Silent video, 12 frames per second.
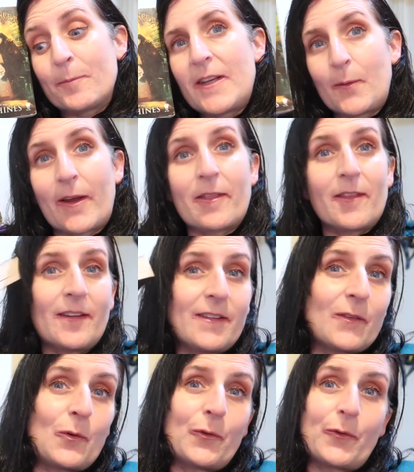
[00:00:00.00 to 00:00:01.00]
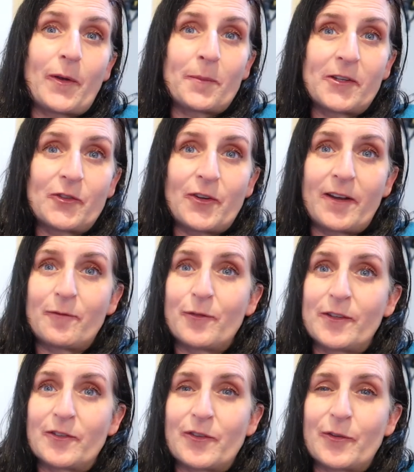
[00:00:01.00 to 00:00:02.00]
Anyway, this also I'm going to try and
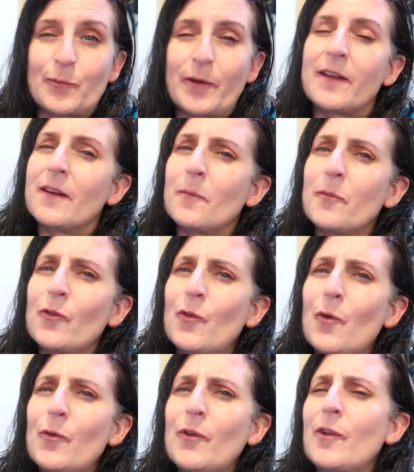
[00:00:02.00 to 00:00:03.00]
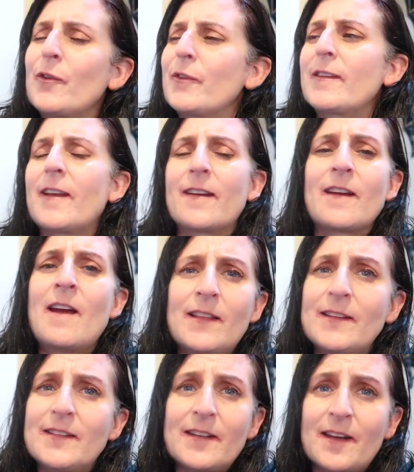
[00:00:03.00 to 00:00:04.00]
finish this weekend. I'm so close, like
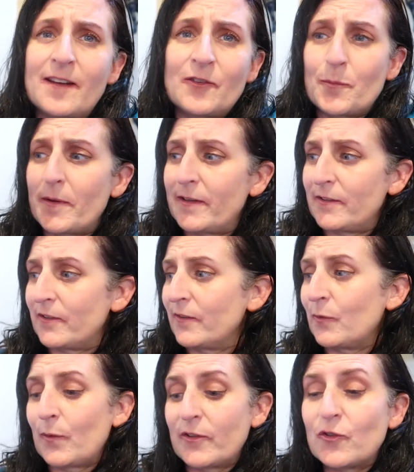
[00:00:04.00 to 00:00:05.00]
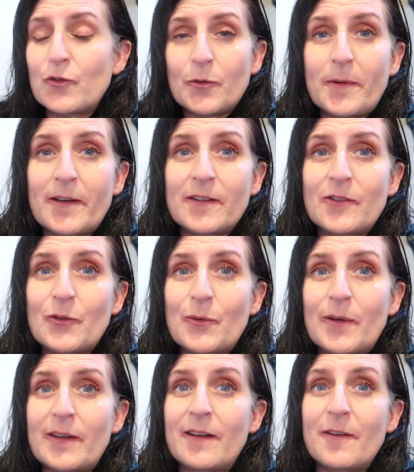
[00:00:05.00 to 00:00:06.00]
less than 100 pages, so I should be able to do
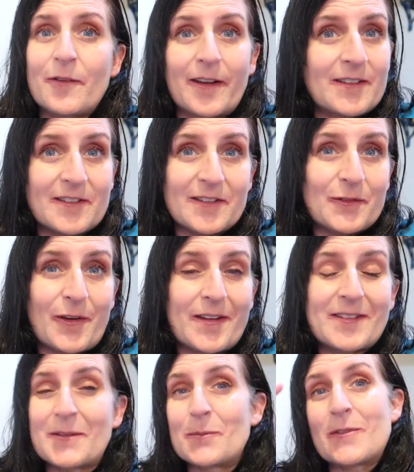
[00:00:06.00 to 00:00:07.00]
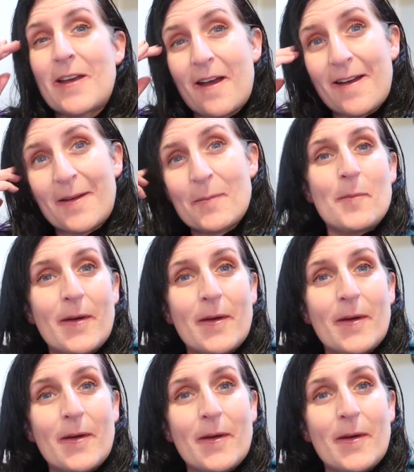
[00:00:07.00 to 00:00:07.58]
it if I can just find some time.